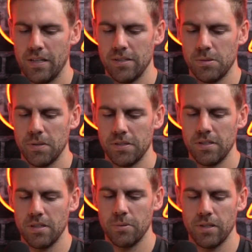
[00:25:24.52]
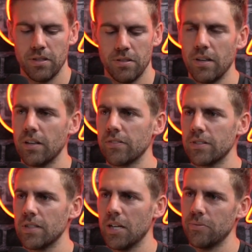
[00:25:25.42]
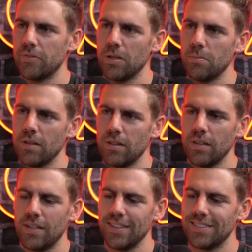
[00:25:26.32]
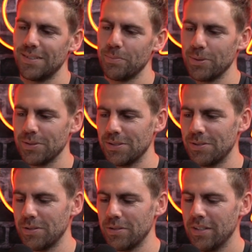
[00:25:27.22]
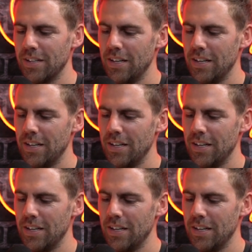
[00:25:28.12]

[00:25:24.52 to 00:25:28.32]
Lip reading: especially when you don't have a time frame, I think it's important to